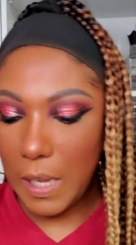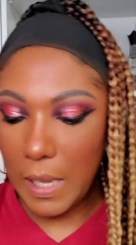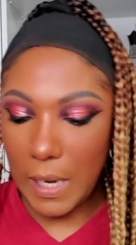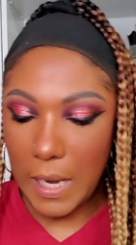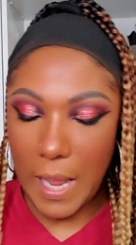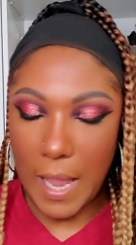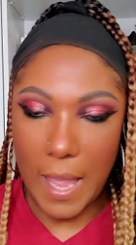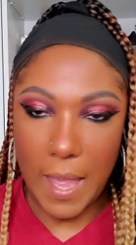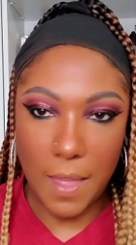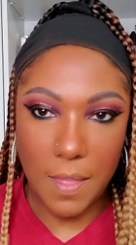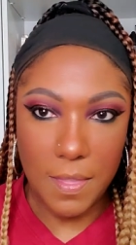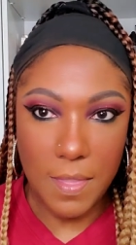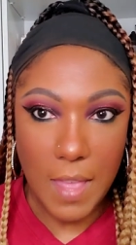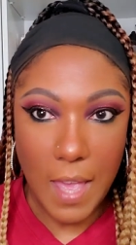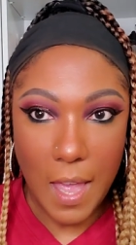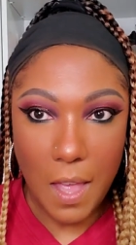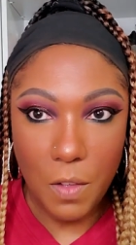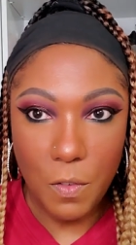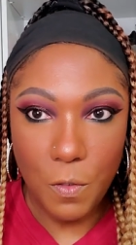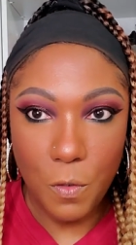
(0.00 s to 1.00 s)
and add
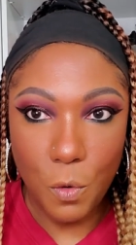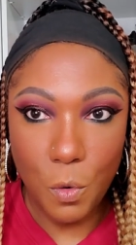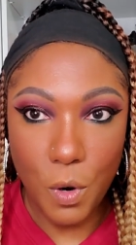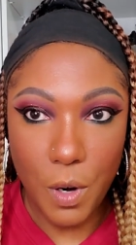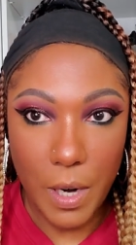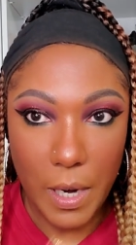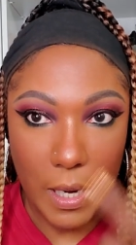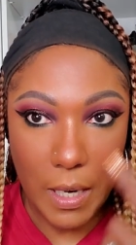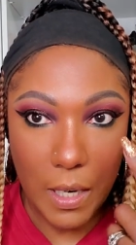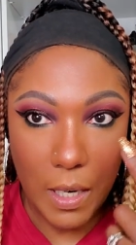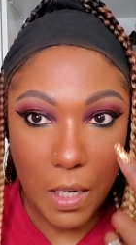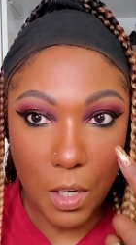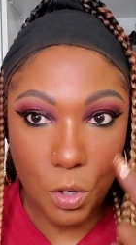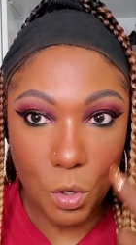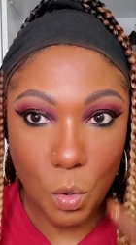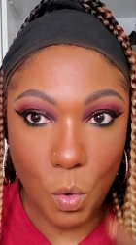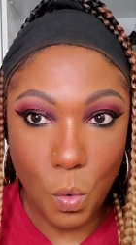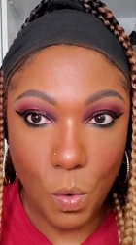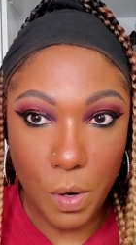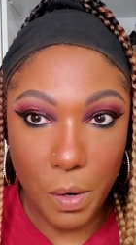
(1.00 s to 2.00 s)
that for an
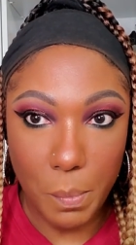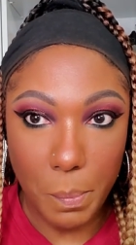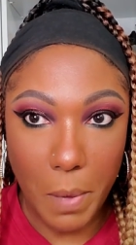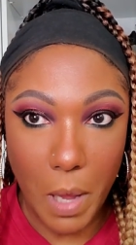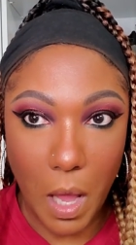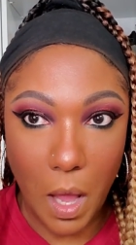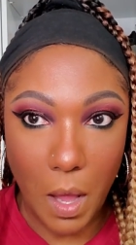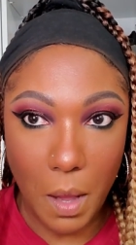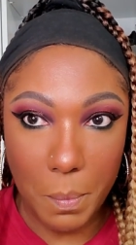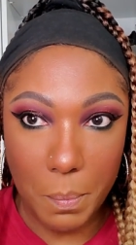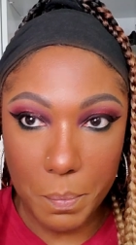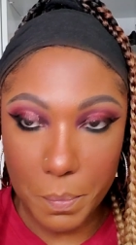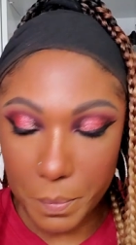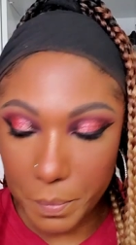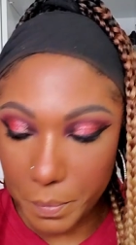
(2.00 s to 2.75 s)
inner corner pop.